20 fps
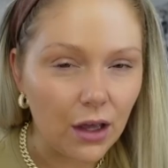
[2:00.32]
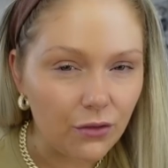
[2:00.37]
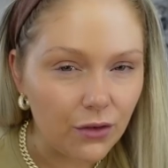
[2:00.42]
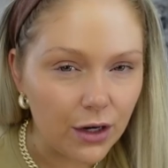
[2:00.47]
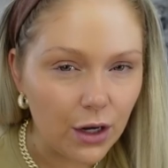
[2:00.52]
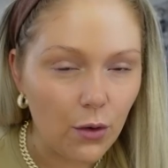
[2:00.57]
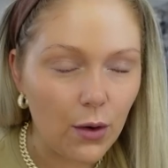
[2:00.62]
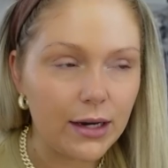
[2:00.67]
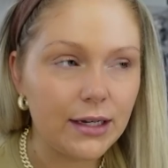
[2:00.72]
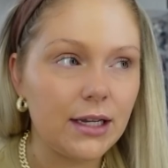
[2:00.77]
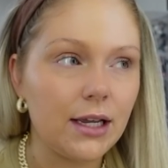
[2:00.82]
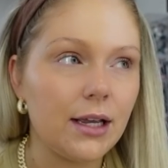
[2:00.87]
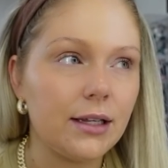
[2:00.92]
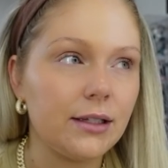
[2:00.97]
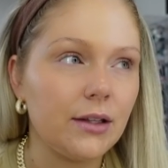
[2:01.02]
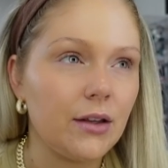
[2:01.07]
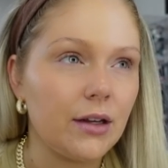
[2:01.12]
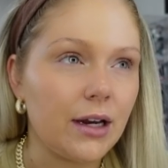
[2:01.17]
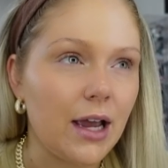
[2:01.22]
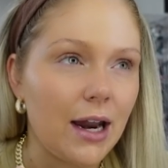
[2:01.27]
of video ideas
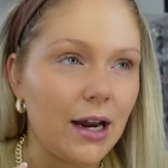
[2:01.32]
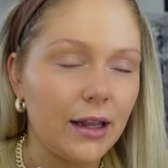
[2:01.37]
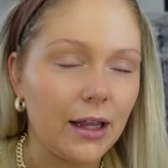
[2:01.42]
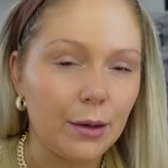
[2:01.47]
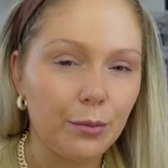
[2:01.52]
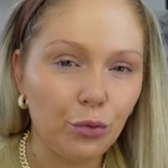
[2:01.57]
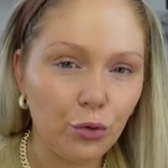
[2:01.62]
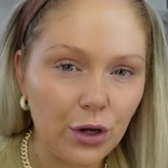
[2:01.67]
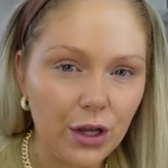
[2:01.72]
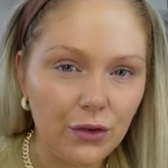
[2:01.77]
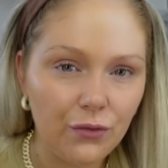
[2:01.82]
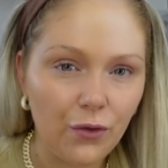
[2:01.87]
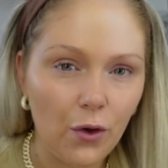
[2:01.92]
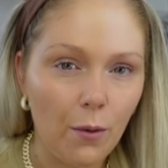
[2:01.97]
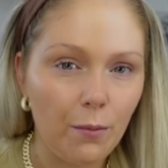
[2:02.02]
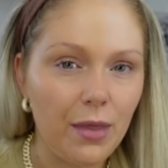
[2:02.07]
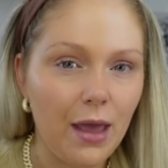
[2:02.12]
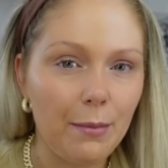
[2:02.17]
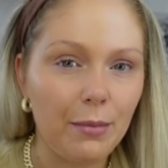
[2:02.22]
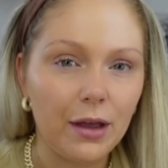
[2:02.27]
and then kind of like
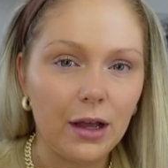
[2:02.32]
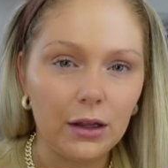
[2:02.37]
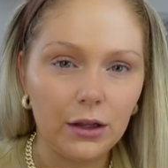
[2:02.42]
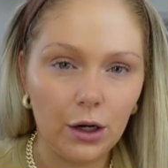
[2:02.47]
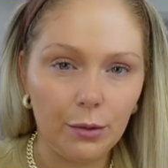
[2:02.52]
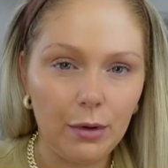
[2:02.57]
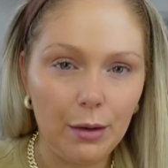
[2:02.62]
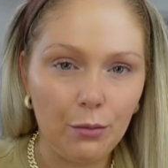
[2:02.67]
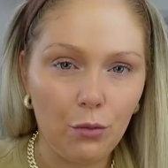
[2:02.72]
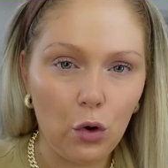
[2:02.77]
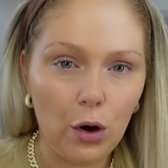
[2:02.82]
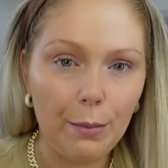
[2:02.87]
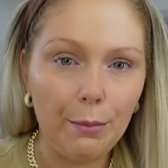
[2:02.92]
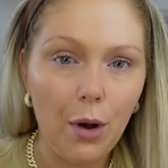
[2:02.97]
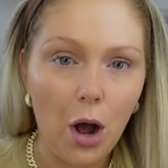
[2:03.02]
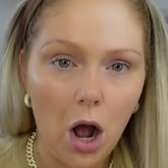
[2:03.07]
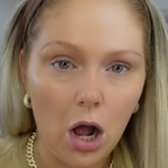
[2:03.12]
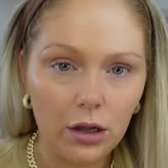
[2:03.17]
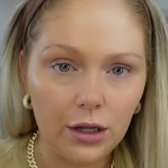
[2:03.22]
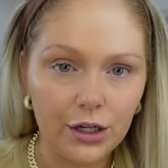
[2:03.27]
pre-film them like a little bit more
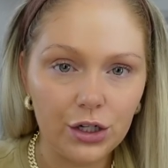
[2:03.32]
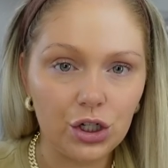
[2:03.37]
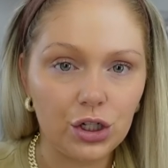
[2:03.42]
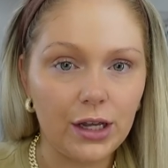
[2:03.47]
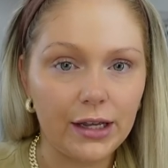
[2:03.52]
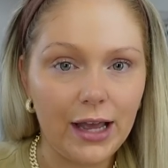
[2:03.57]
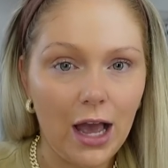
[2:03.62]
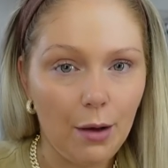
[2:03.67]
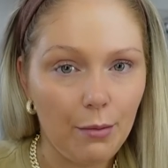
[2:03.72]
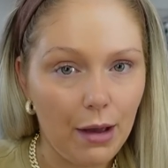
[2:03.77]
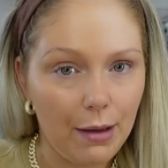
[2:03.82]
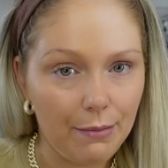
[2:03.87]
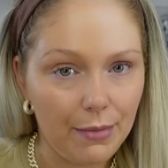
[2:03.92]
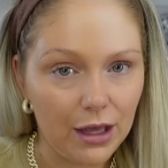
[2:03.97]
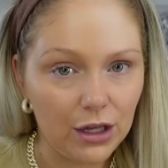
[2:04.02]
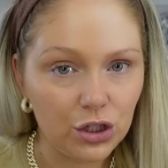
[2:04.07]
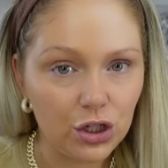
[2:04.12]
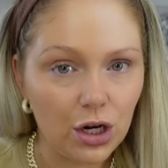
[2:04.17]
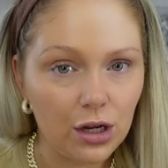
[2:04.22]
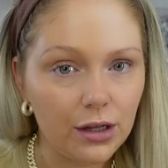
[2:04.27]
polished like how my
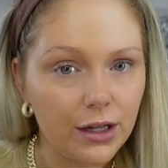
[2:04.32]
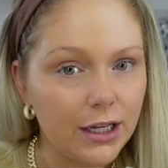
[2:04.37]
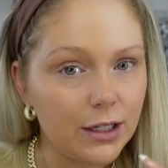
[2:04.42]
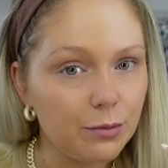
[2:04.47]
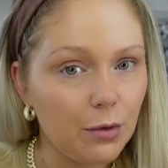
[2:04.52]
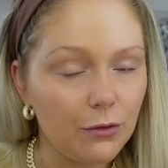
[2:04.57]
main channel is.